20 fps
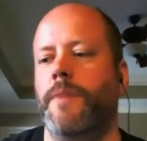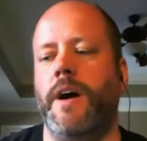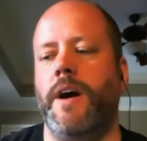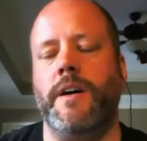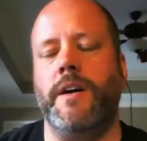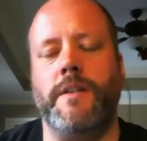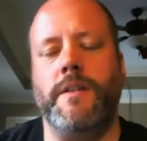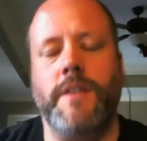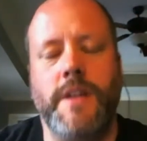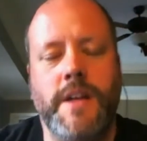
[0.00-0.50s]

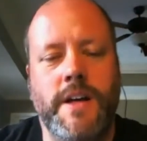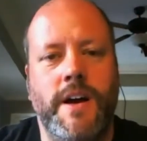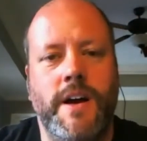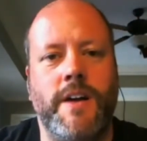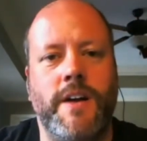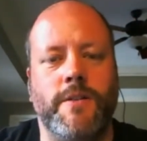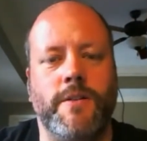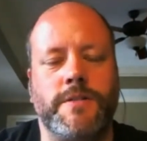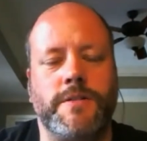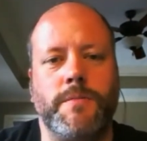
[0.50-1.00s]
uh,
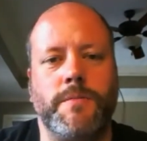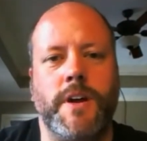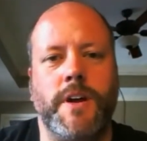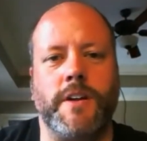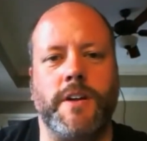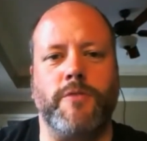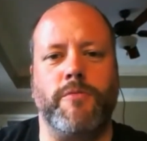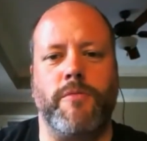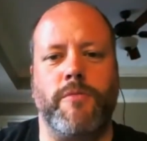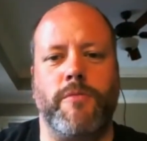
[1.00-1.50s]
I don't know some kind
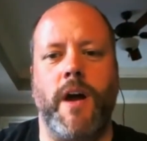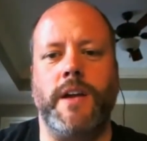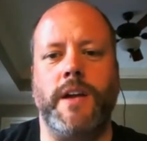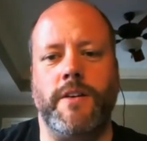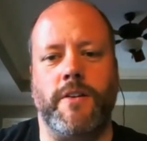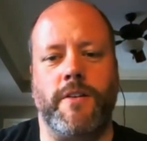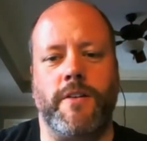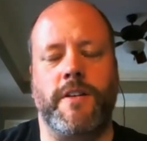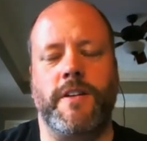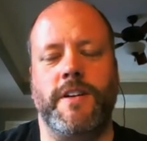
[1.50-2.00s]
of
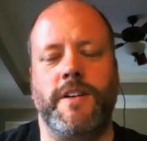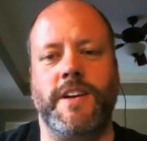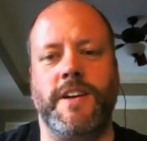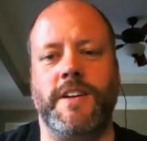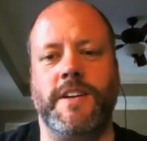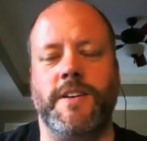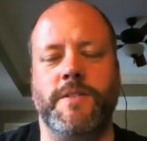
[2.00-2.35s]
grinder, you know.